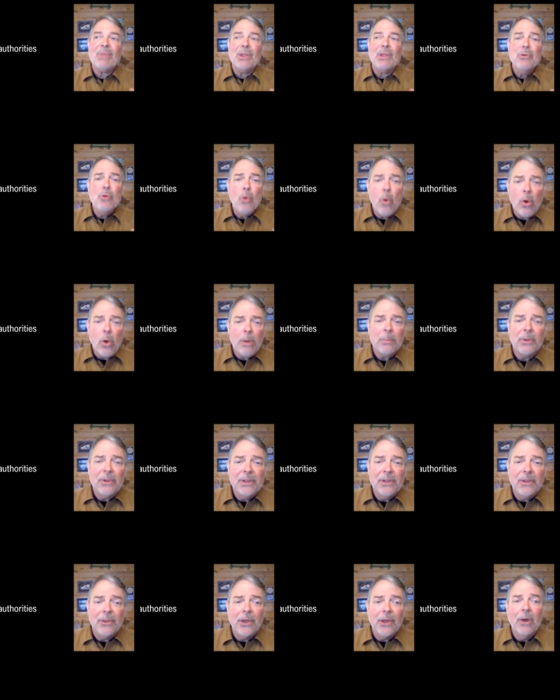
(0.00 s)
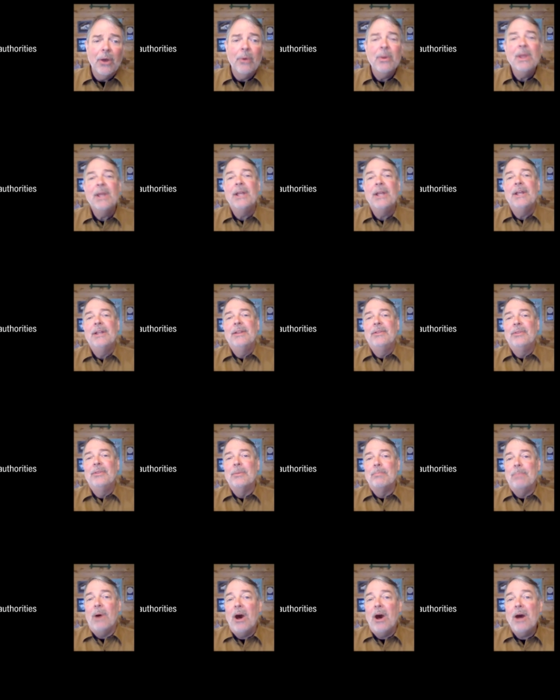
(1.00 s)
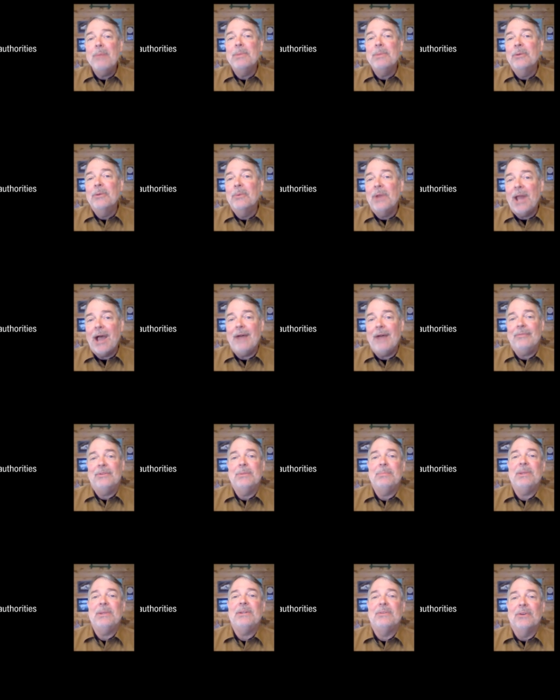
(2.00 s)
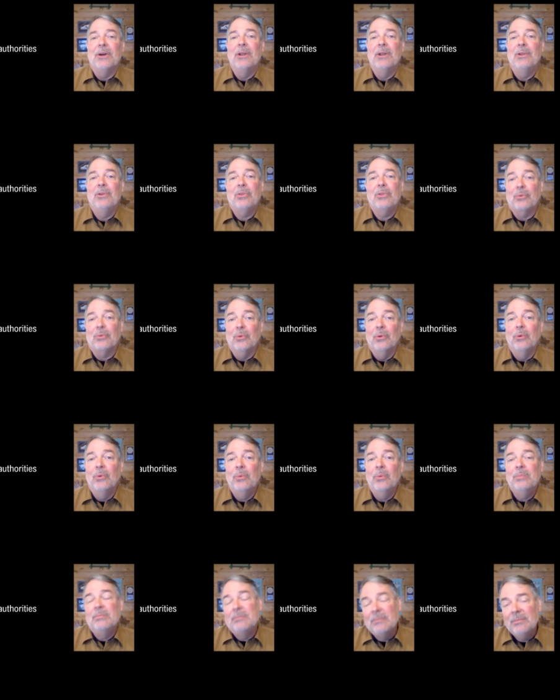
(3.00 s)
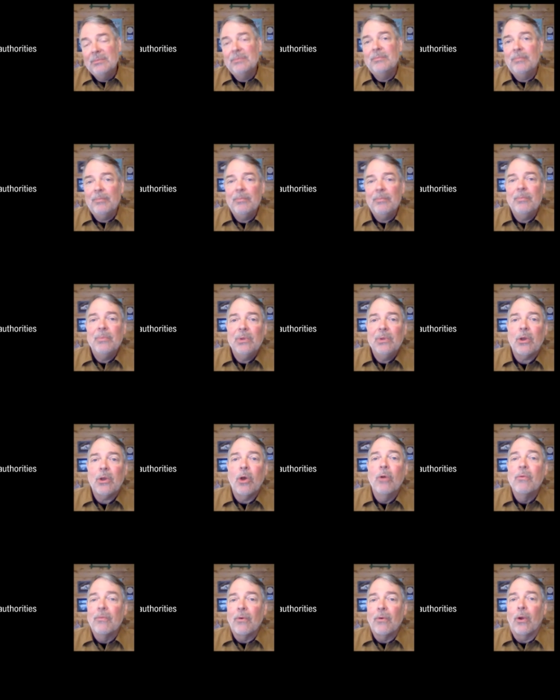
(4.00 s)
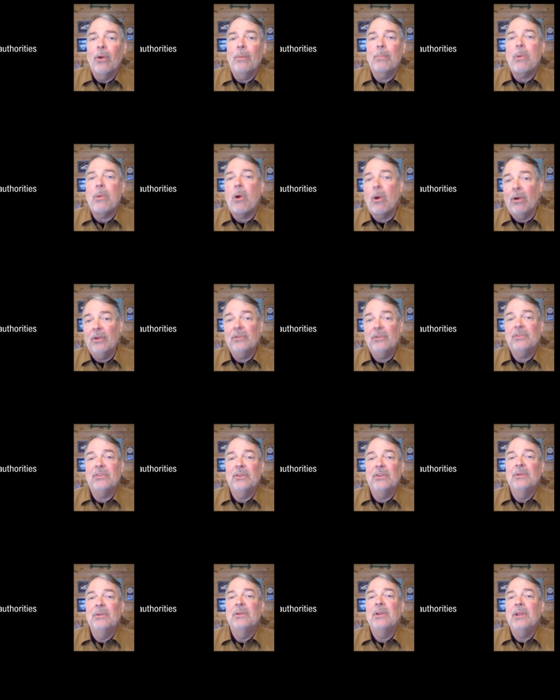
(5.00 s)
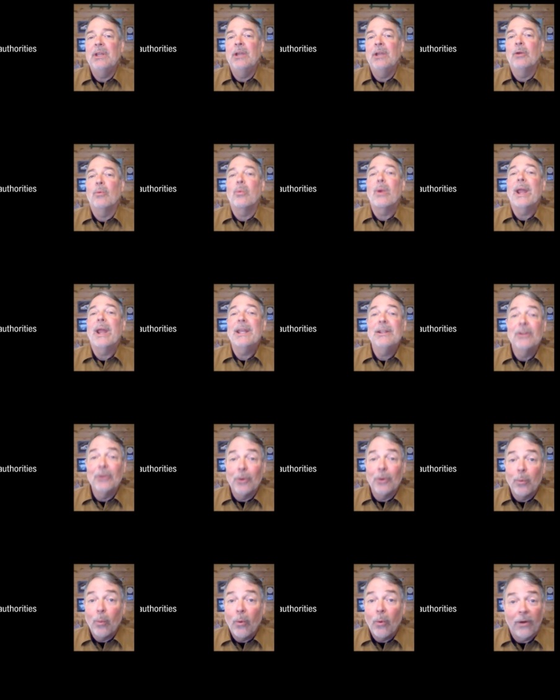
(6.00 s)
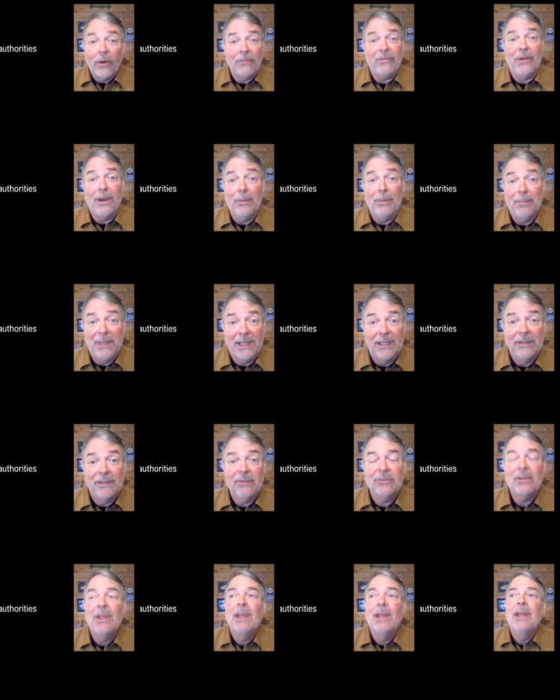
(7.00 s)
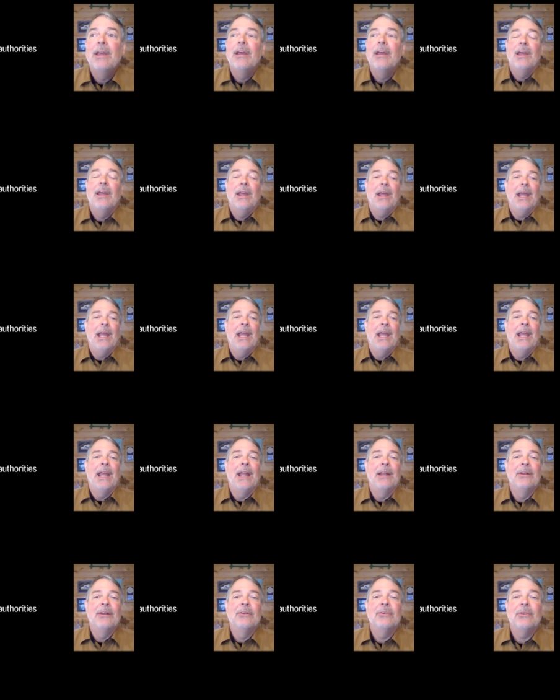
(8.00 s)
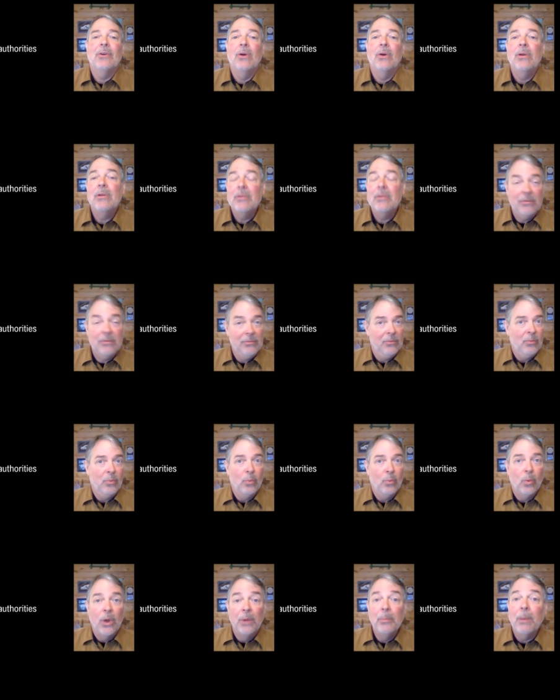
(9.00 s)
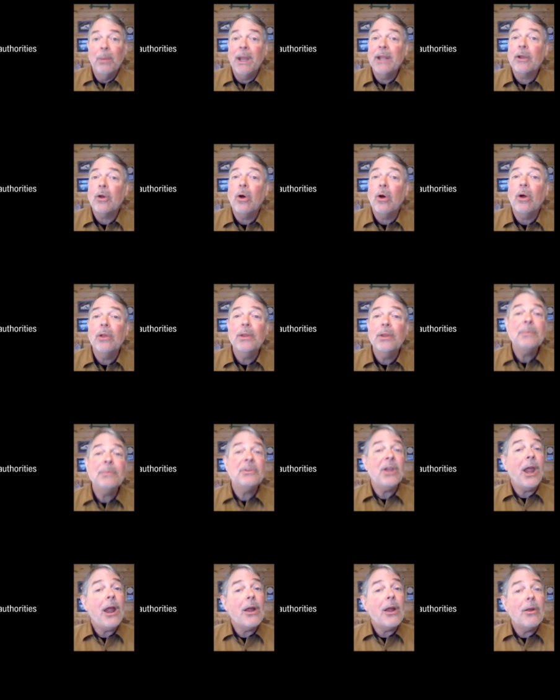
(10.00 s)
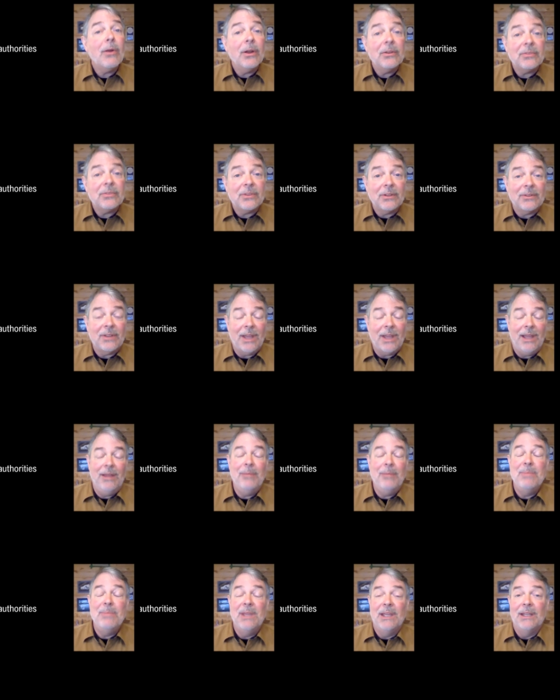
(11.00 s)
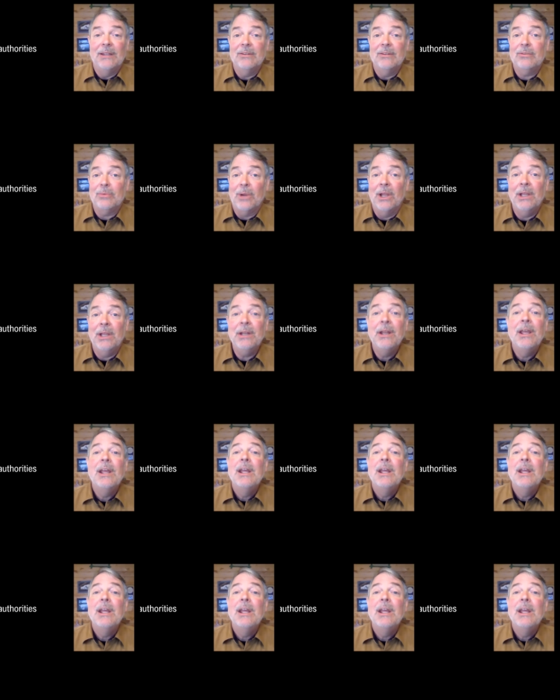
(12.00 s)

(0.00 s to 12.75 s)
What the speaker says: Normally, though, the bombing would have to be done through covert, partisan, irregular warfare means. And one might call them terrorist attack means, right?